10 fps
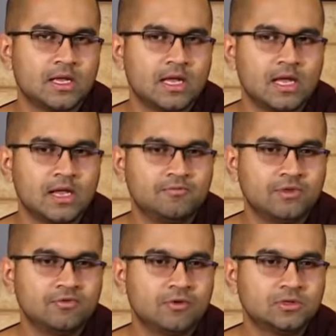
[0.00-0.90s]
And
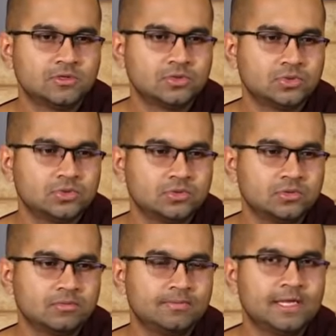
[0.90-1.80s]
we want to
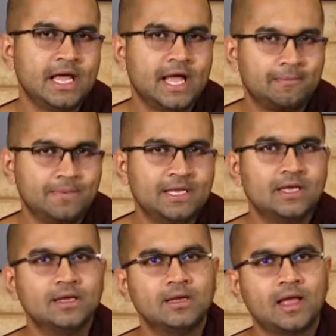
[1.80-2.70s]
be
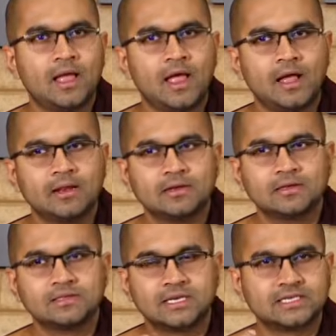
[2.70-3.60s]
happier and
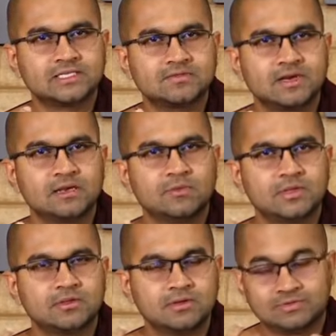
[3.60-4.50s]
satisfied with,
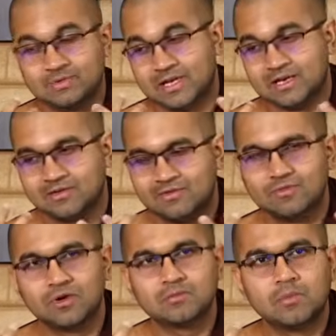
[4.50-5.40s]
like, we
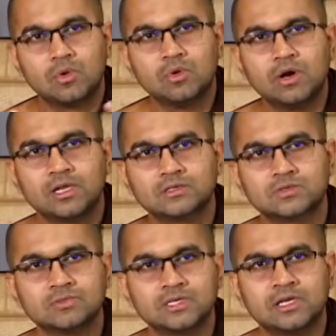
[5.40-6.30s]
want more and
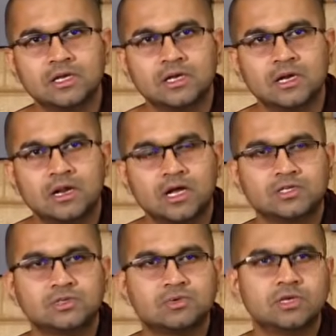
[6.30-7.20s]
to be
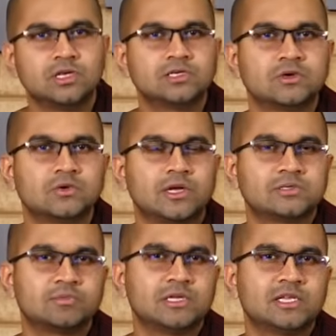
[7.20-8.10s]
luxurious or to
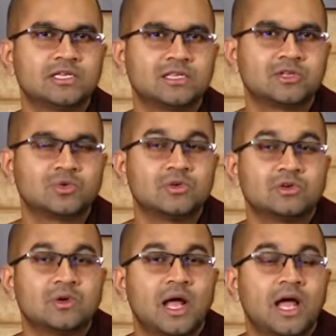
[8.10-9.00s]
experience,
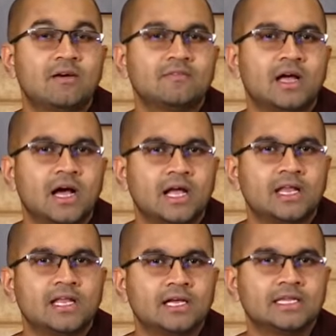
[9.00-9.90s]
to have the
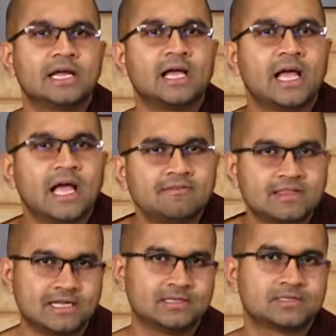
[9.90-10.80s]
idea that I have
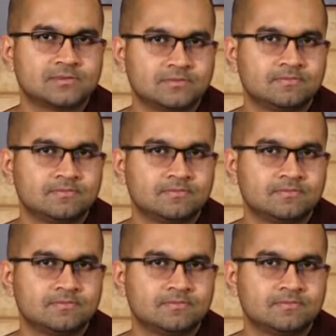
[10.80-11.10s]
things.